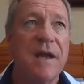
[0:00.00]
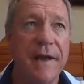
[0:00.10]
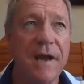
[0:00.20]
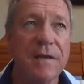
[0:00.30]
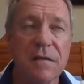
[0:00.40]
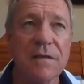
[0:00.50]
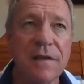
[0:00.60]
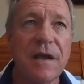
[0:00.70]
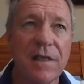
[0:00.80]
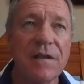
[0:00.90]
And until
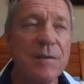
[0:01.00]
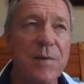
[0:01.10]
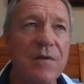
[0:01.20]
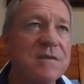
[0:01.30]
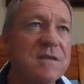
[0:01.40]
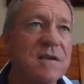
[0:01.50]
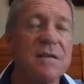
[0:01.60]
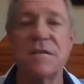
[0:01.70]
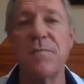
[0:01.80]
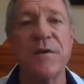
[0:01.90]
then, I think the private
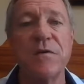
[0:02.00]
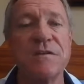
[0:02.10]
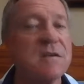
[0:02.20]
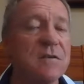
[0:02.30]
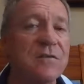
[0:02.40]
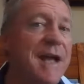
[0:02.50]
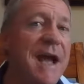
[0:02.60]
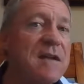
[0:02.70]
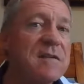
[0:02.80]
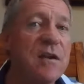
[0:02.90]
sector is simply going to sit on their
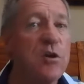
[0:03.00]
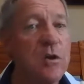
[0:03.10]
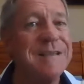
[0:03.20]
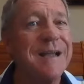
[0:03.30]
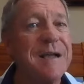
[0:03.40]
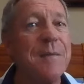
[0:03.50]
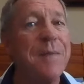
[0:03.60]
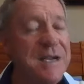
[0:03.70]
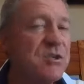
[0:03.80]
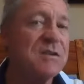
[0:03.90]
hands and not take
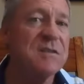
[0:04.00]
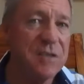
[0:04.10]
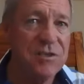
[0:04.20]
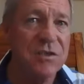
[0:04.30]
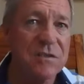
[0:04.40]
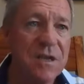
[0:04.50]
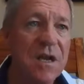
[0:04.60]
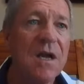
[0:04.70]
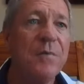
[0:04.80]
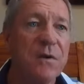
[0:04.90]
major decisions